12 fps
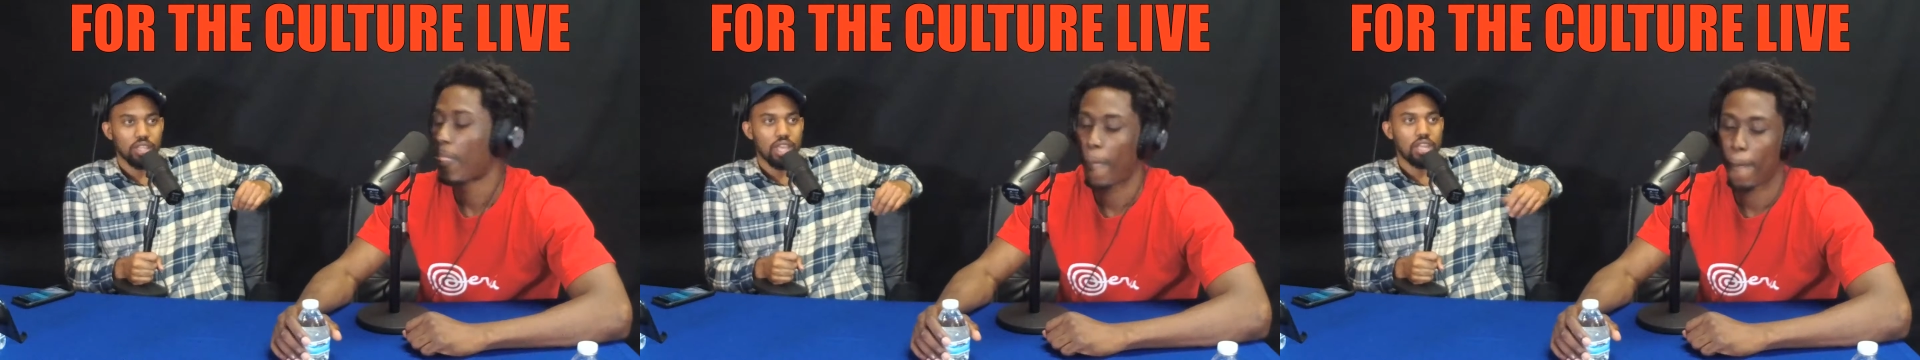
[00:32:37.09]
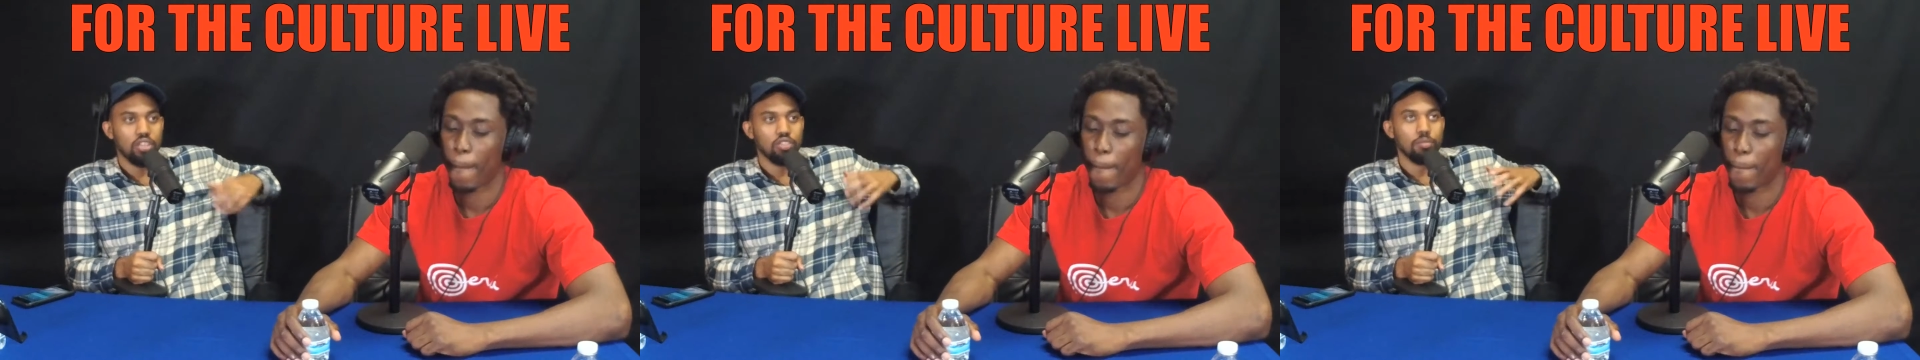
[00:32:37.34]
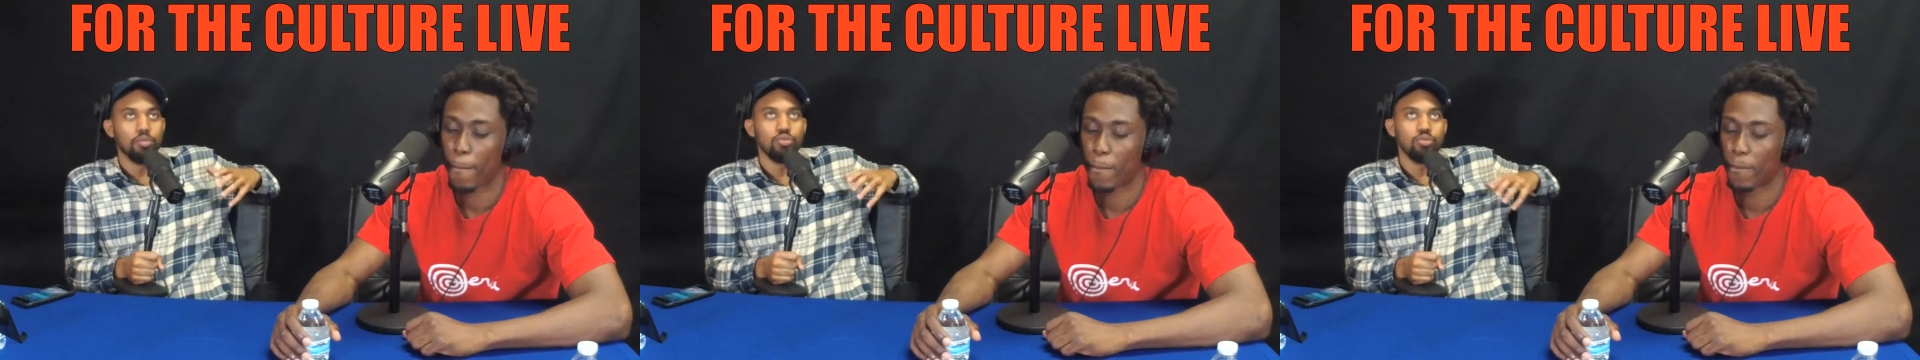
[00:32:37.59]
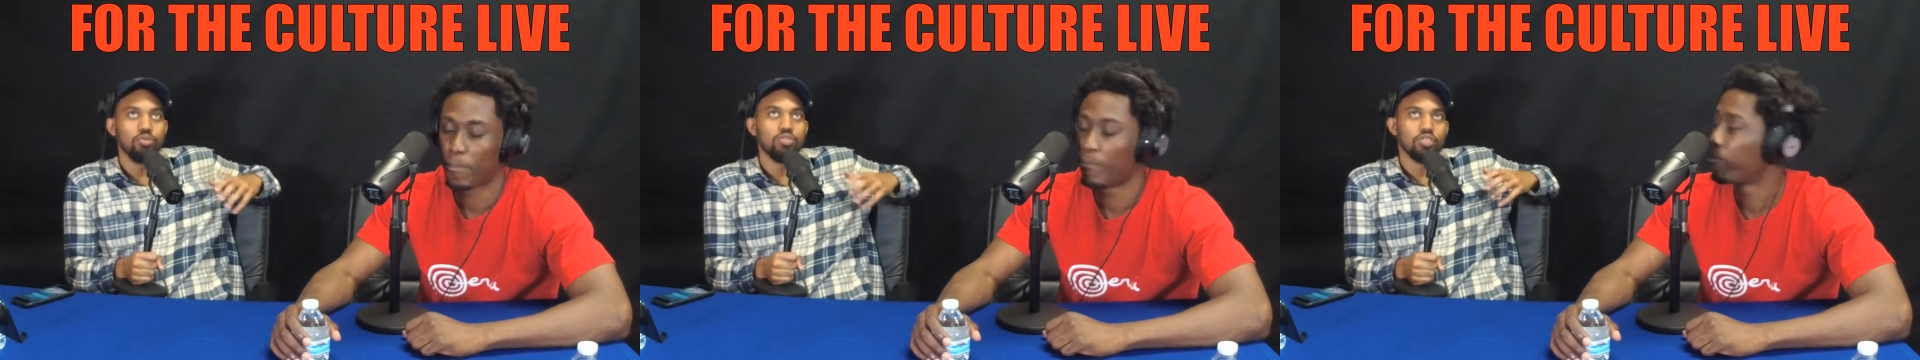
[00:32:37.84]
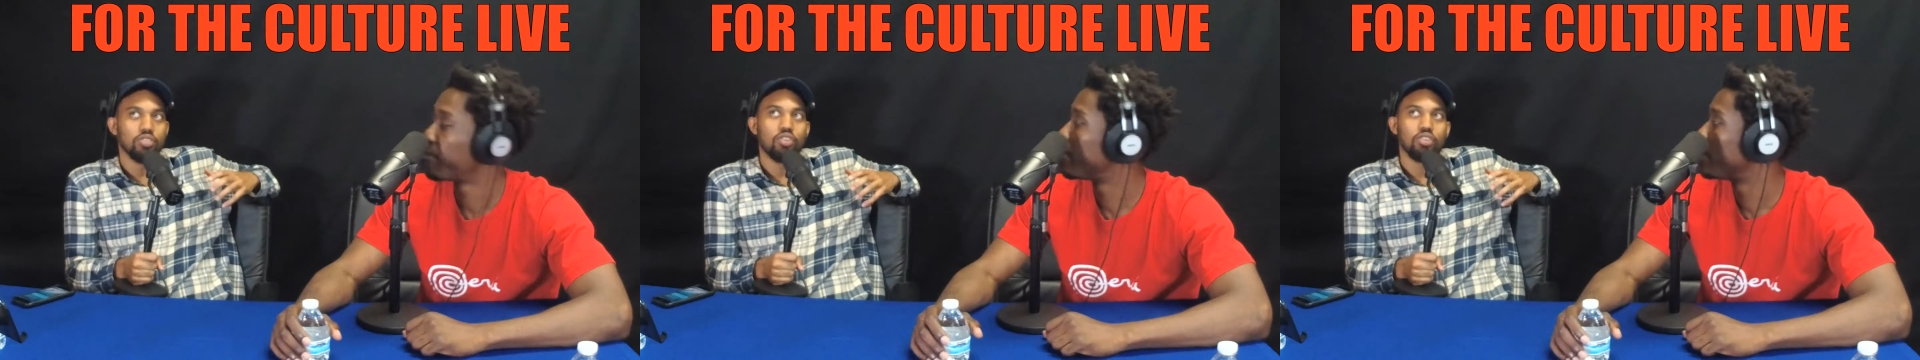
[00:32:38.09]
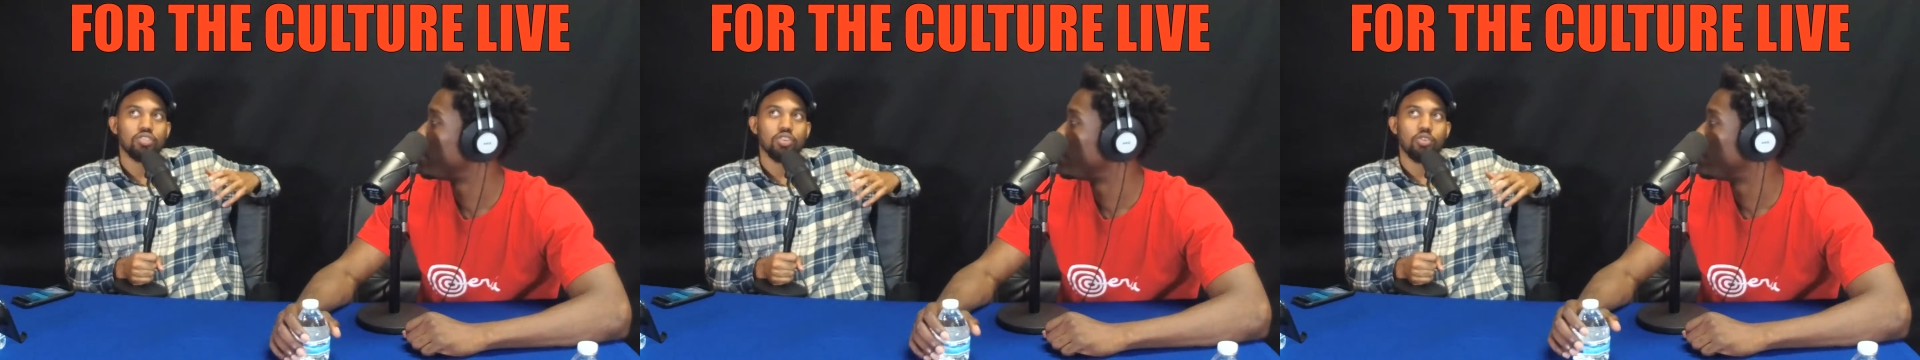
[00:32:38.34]
Speaker 1: to think of any other moods or,
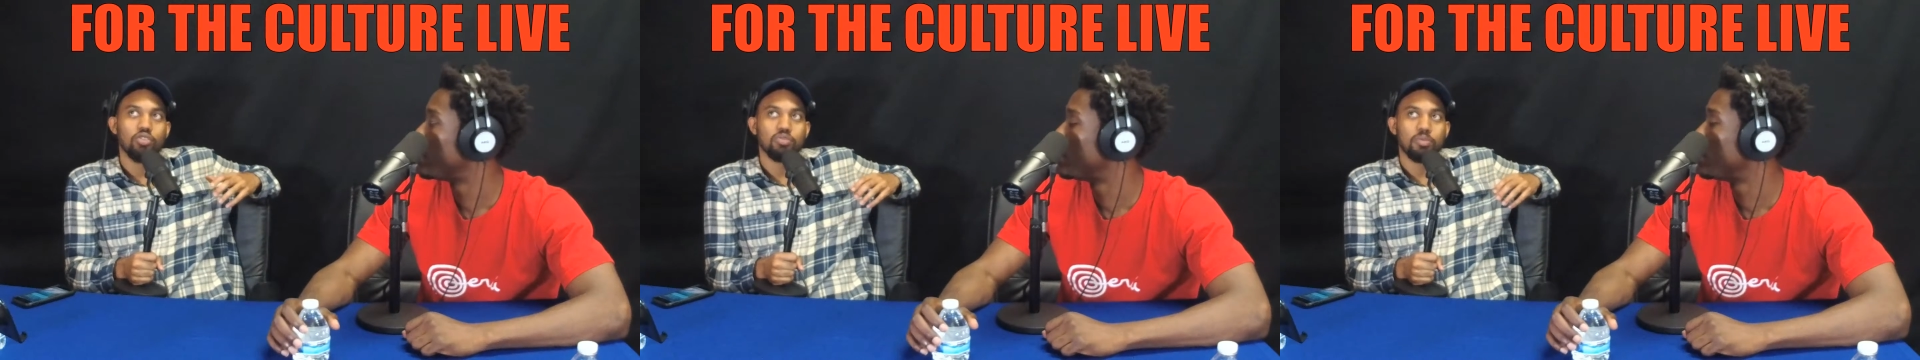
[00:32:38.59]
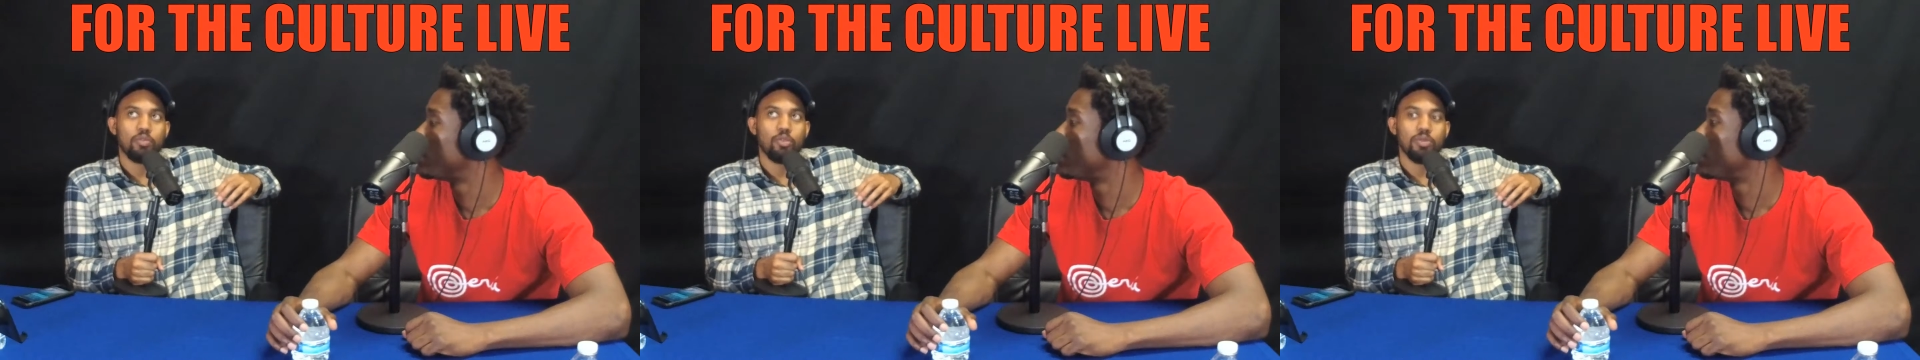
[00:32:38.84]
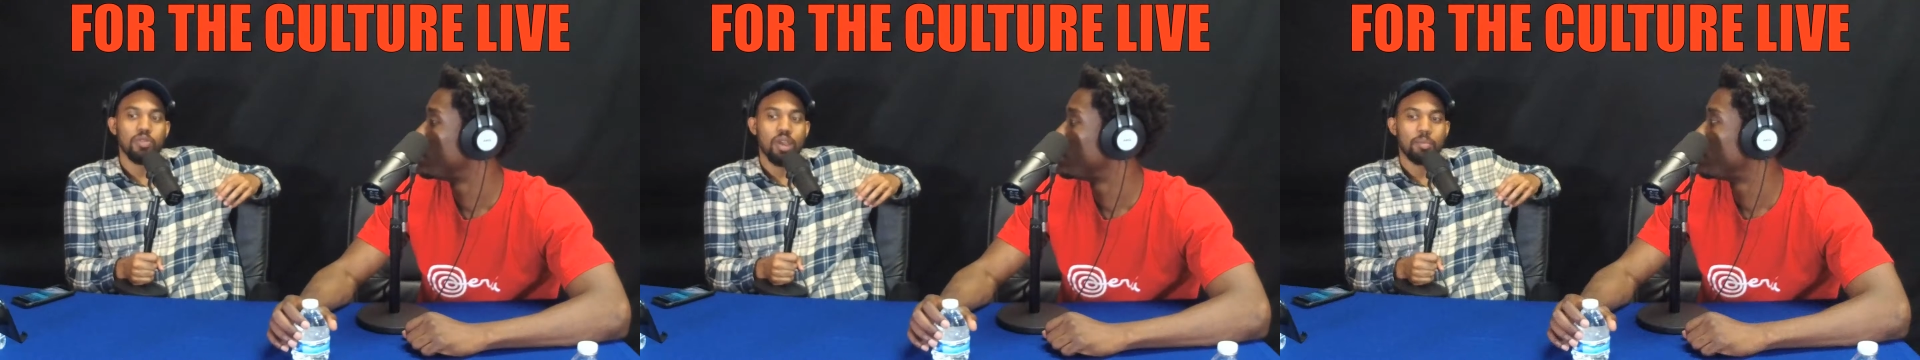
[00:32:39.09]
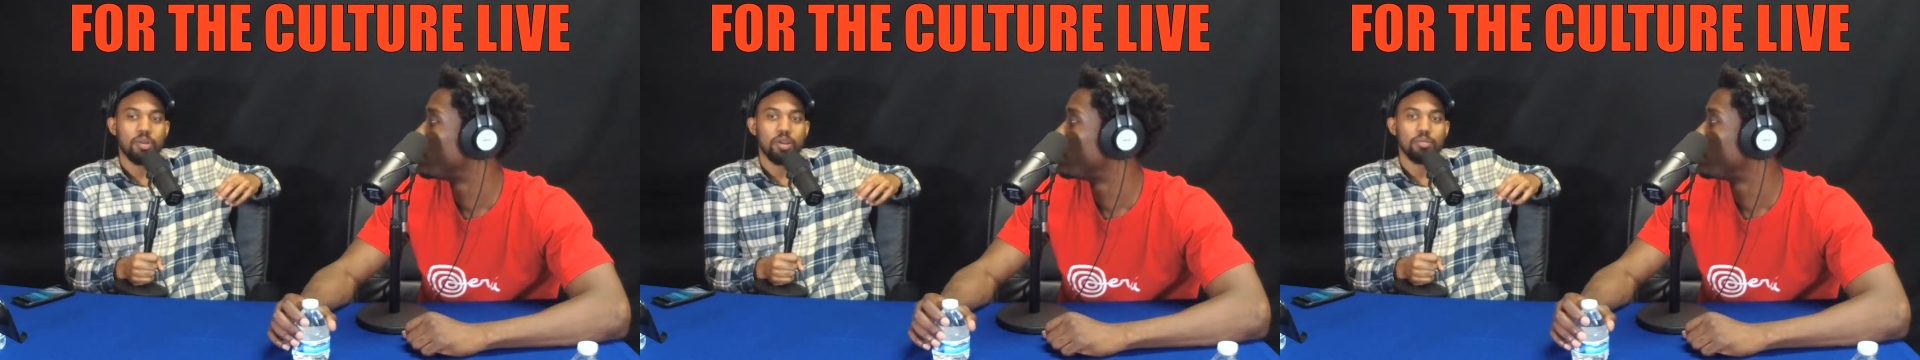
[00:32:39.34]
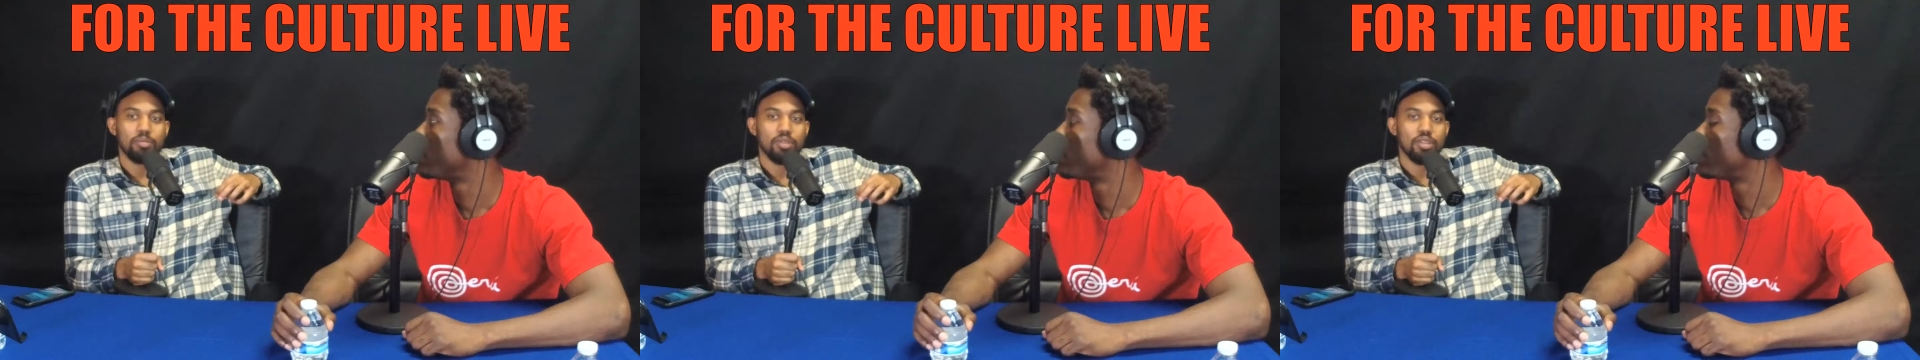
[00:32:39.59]
or tones before we wrap up.